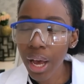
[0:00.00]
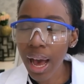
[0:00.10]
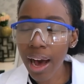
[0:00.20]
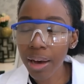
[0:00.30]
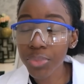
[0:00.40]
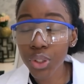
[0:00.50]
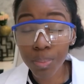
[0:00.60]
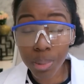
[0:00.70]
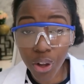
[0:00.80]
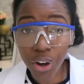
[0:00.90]
um, to
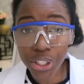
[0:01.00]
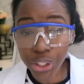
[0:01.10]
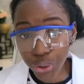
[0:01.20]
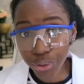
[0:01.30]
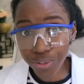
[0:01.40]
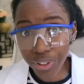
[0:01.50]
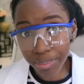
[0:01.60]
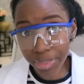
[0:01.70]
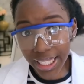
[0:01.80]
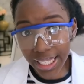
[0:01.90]
block
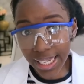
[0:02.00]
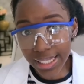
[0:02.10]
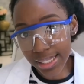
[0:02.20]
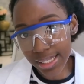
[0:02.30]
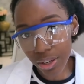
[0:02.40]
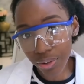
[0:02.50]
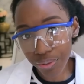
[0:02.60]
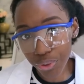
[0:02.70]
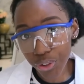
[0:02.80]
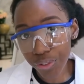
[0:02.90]
UVB instead
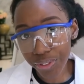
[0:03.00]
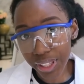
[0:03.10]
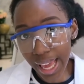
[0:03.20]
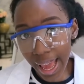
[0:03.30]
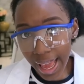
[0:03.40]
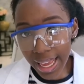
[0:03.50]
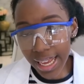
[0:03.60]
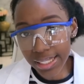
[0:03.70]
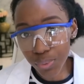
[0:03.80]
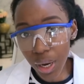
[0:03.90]
of UVA
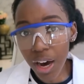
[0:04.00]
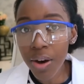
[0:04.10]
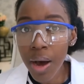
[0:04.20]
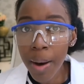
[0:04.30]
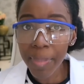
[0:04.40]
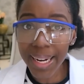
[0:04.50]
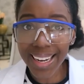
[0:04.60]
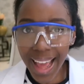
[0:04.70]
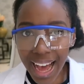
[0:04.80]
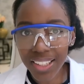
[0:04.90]
as well. But
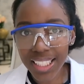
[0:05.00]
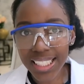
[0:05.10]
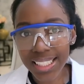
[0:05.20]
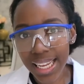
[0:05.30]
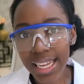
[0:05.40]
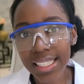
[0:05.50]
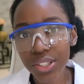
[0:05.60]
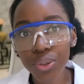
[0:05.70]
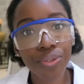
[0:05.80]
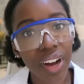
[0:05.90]
now these days
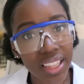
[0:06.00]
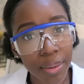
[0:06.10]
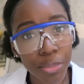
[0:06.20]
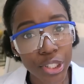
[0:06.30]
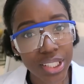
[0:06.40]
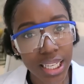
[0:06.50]
you'll find that most